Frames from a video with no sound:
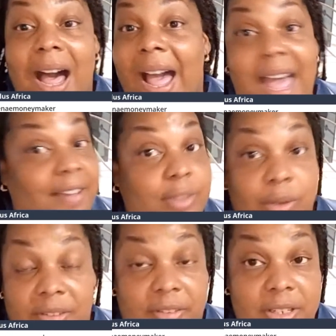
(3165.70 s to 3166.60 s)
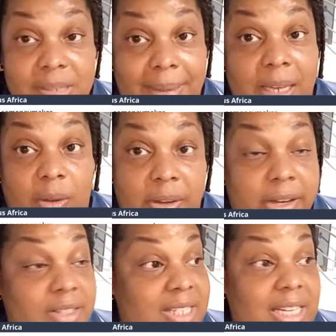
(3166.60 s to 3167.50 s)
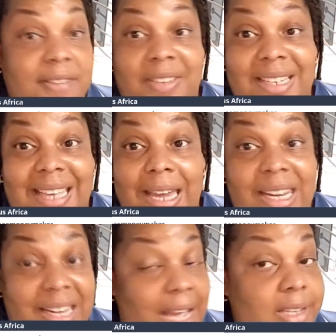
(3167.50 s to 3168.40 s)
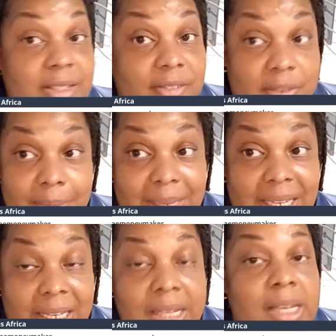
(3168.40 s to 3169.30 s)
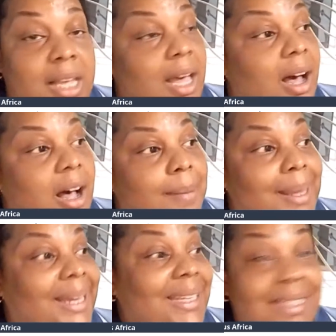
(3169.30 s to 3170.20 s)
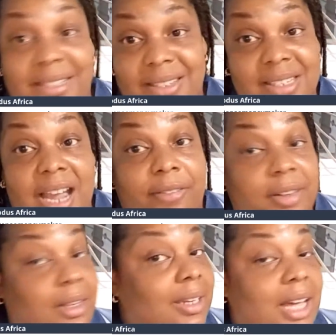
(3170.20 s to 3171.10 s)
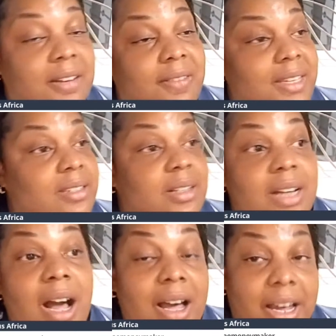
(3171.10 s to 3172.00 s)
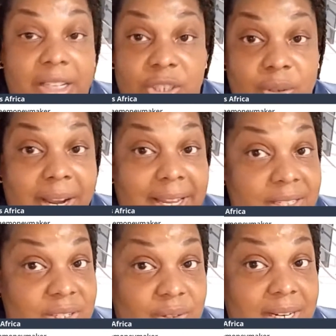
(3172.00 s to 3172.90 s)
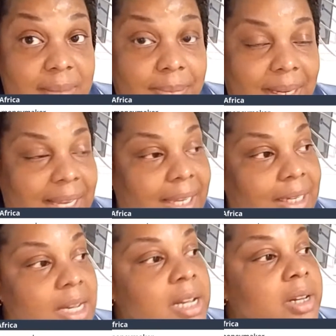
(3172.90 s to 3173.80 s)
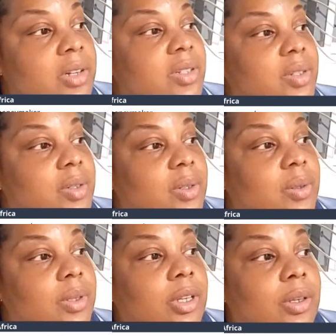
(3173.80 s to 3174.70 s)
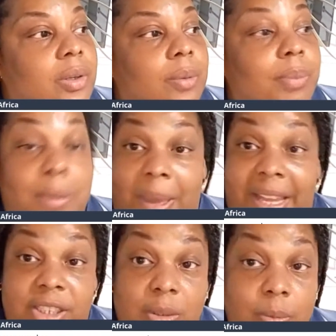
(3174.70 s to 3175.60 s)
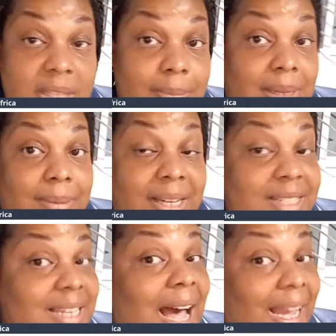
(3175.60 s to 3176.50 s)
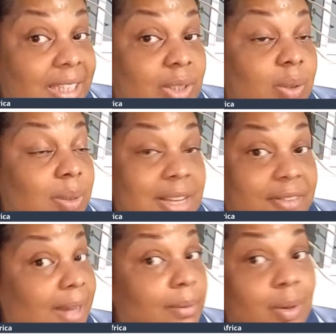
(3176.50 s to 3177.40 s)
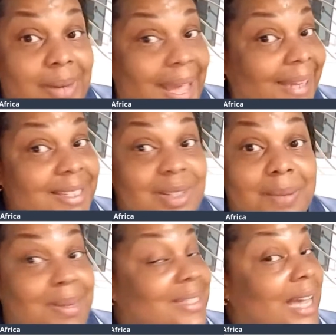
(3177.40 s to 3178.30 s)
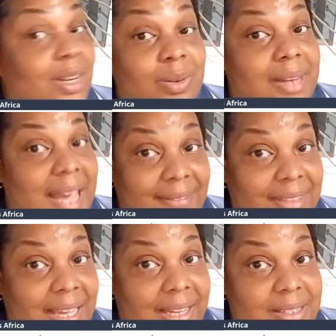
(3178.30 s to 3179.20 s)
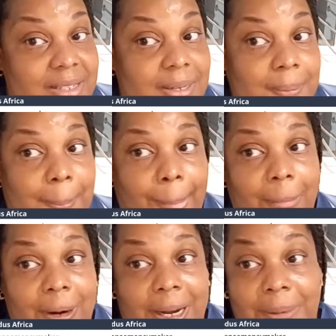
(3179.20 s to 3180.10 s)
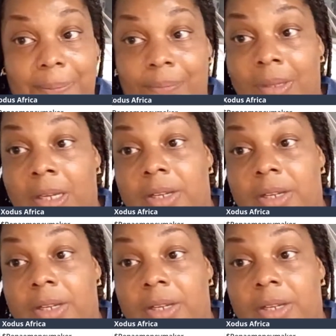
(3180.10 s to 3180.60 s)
I have to refer to my lawyer to even get an answer from me. This is Africa. A lot of things are not cut and dry and straight and plain. So, be patient with me, because if I don't answer, it means I don't have the answer. Right?